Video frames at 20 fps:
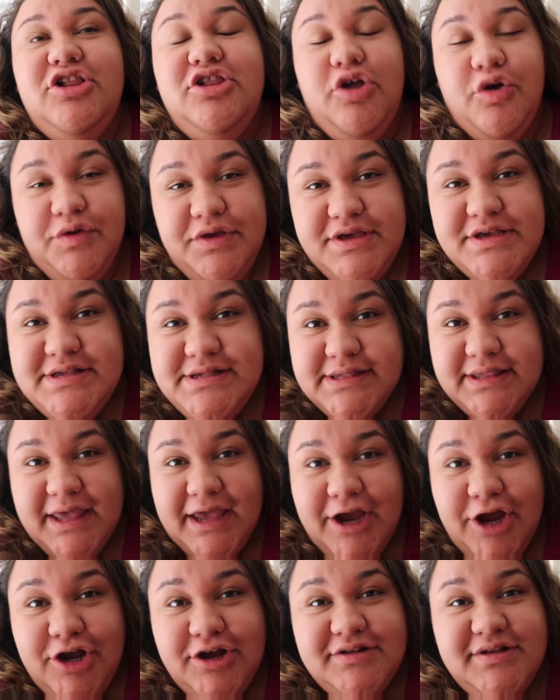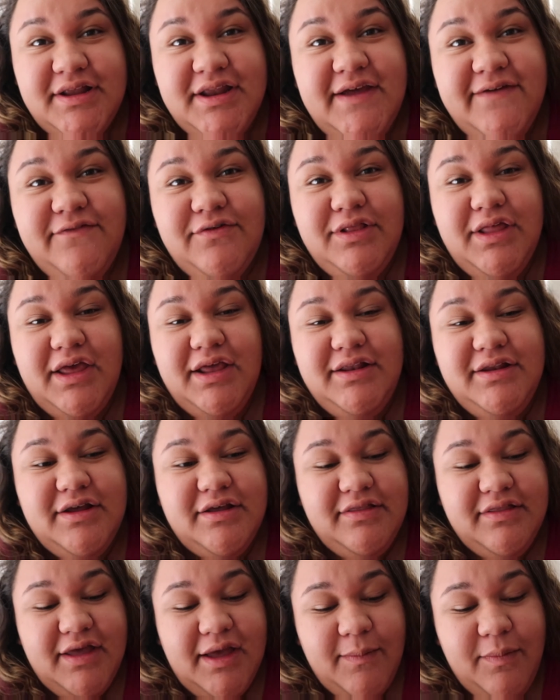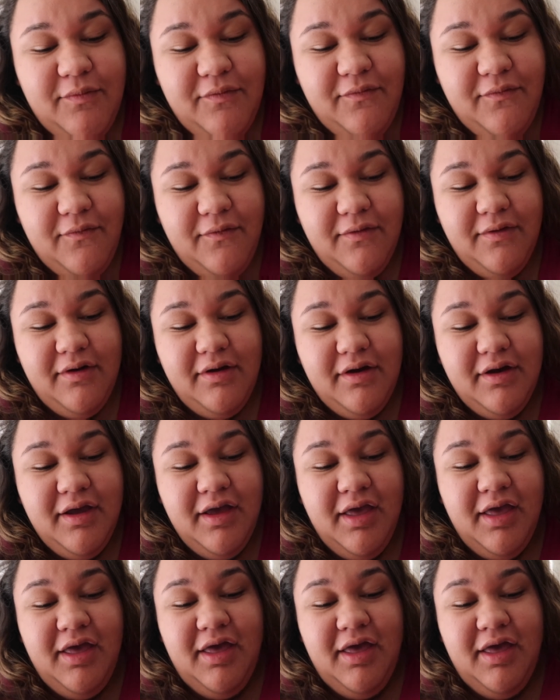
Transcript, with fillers: Low-key scared because I never like done that before.